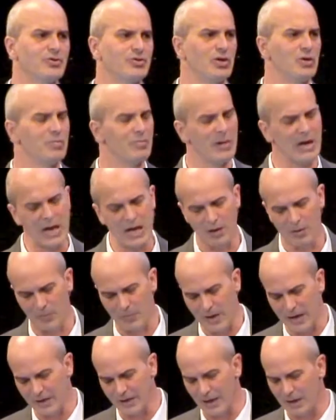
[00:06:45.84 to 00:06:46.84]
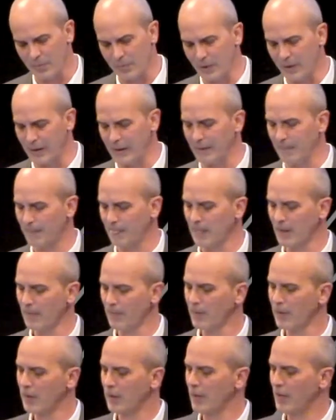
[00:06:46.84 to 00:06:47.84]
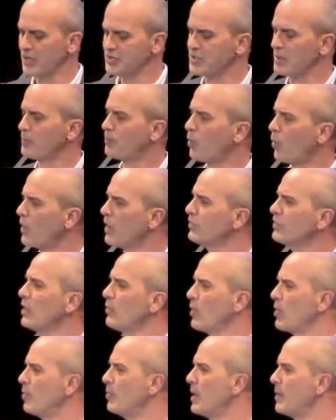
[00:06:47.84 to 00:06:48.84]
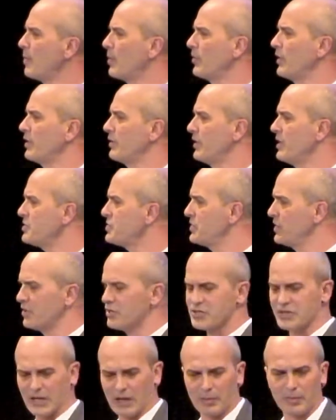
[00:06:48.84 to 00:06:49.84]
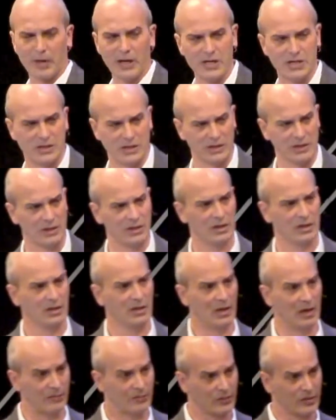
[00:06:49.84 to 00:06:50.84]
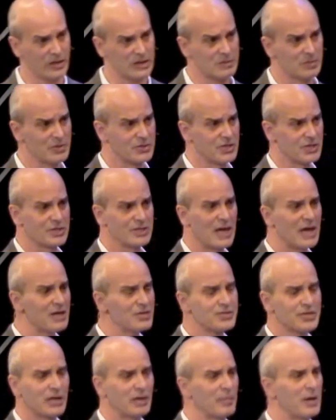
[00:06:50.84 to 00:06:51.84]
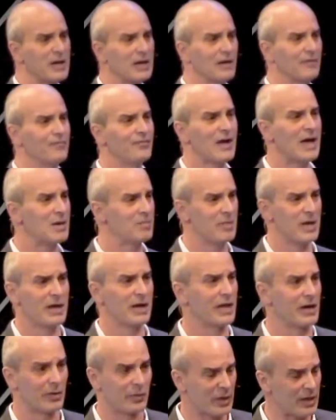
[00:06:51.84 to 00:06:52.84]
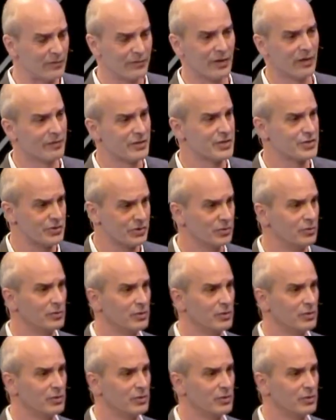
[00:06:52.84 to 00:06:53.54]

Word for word: you may or may not be, it's important that we remember that this year's celebration of Christmas is not celebrating a fat man in a red velvet suit.